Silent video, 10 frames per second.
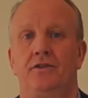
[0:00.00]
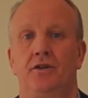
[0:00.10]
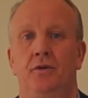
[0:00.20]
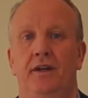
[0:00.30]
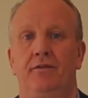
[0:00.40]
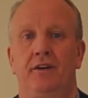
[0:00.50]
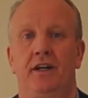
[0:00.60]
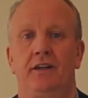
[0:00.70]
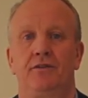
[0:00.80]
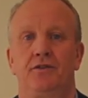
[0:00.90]
two eight
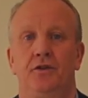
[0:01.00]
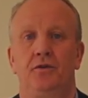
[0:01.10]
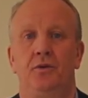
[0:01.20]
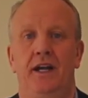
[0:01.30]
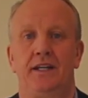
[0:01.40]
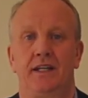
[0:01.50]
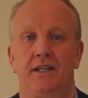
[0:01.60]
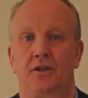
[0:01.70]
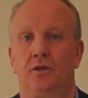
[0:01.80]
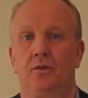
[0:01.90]
five, six eight
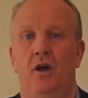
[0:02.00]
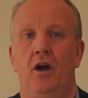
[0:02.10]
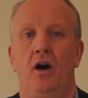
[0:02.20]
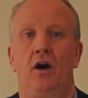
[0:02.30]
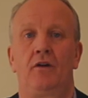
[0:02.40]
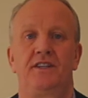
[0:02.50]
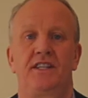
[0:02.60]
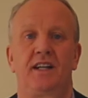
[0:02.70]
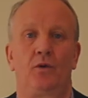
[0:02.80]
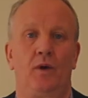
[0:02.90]
eight zero or
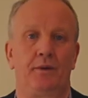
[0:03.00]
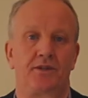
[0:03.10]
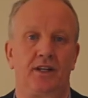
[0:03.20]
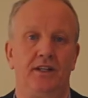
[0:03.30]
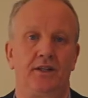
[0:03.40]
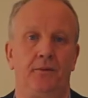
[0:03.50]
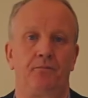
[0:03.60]
visit our website